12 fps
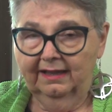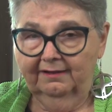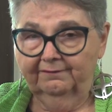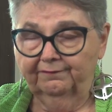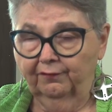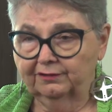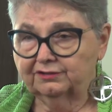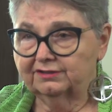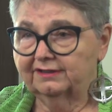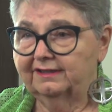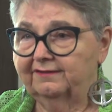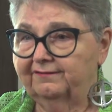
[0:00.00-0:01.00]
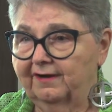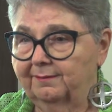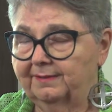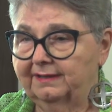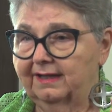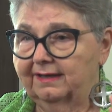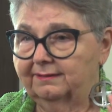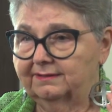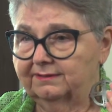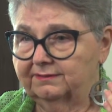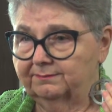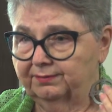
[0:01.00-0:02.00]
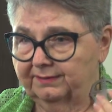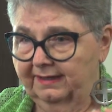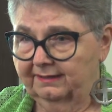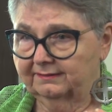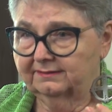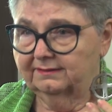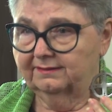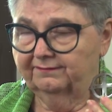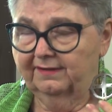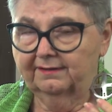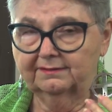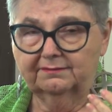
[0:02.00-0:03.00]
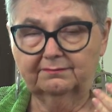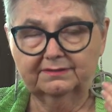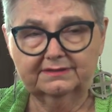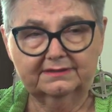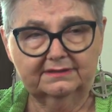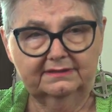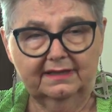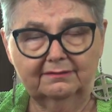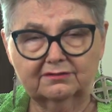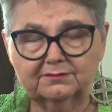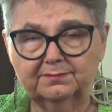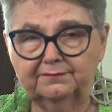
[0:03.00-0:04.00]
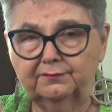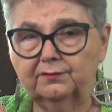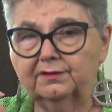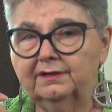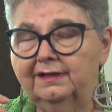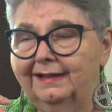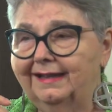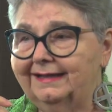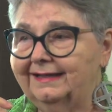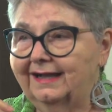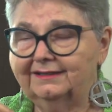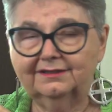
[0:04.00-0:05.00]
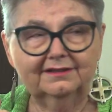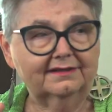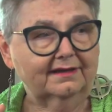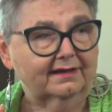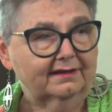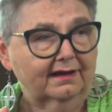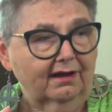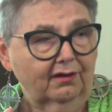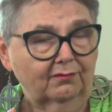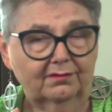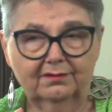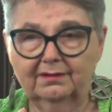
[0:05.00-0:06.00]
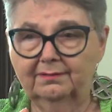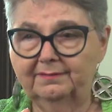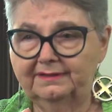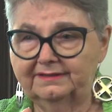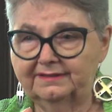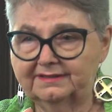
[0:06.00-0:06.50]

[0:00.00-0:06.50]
Fortunately, the firemen got it put out. The fire was doused before it got to the hall, to the